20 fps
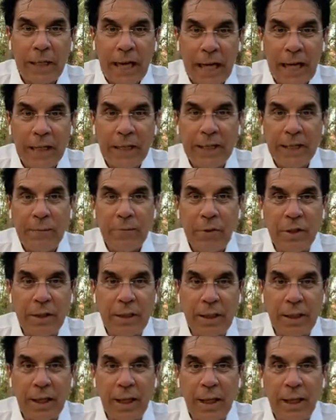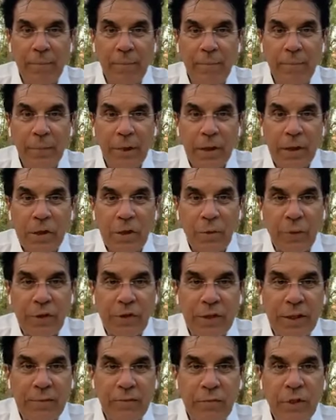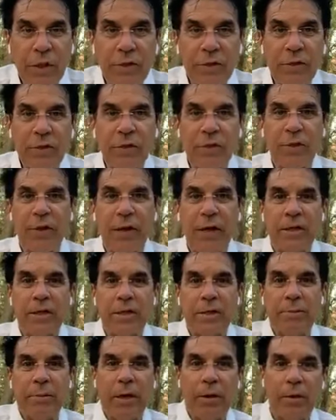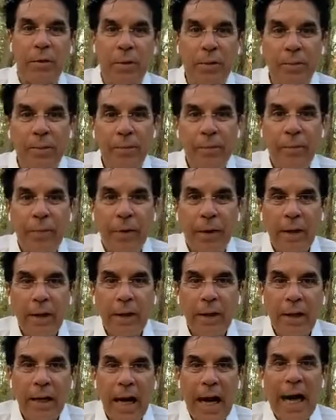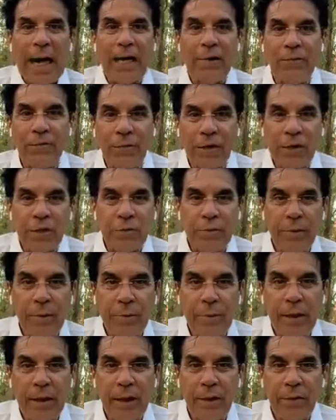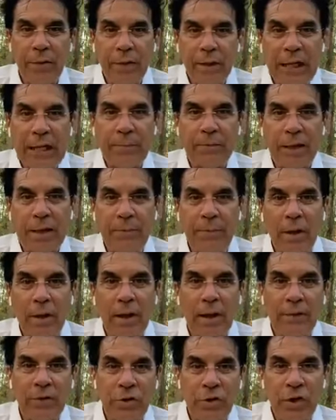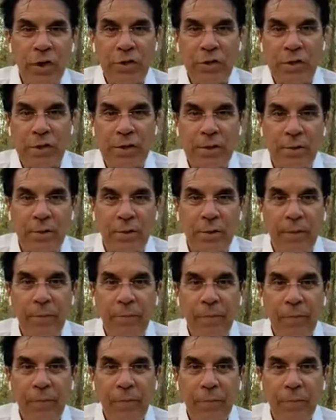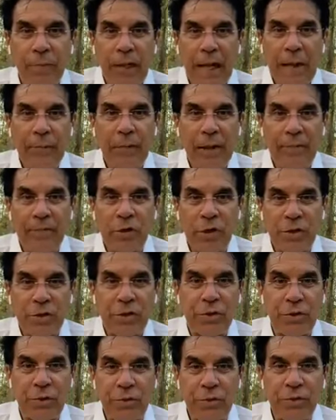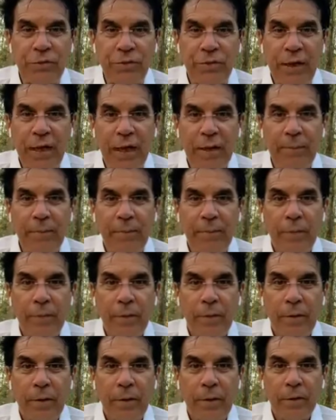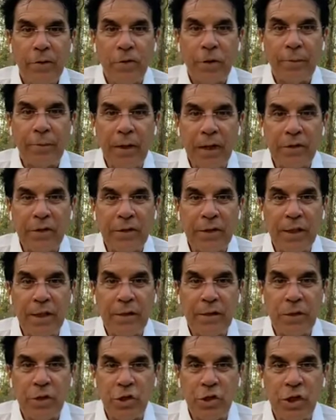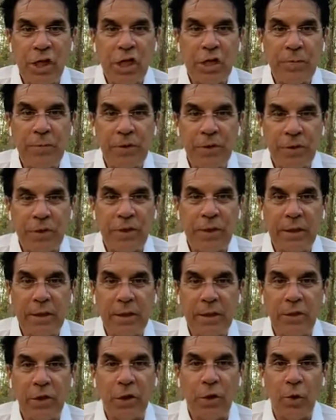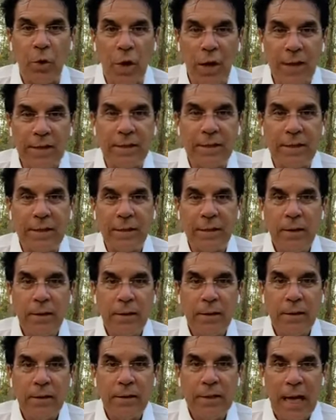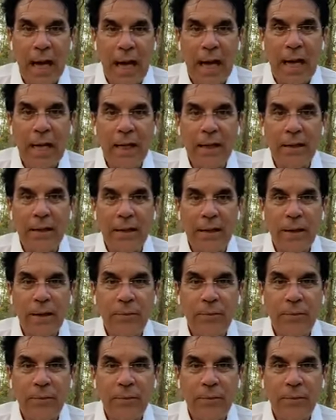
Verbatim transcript: God, I come to you tonight to receive Jesus Christ as my Lord. I confess with my mouth and I believe in my heart that Jesus is Lord. I believe Jesus crucified, took my sins and judgment to sin on the cross, died,